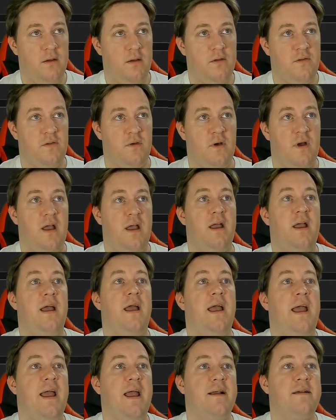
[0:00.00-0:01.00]
So
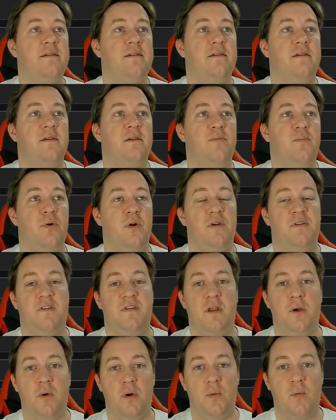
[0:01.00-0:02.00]
x plus
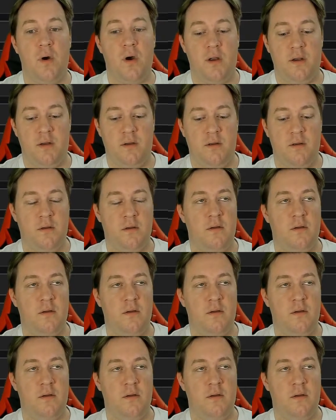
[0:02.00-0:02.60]
equal 1,